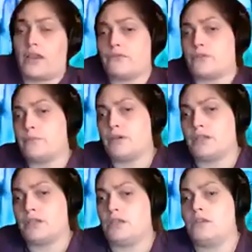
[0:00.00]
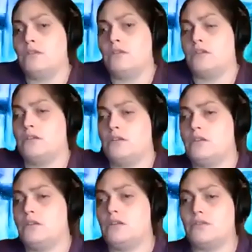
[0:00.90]
everybody.
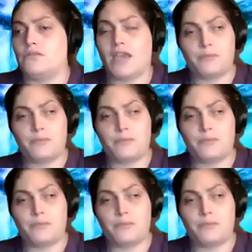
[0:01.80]
That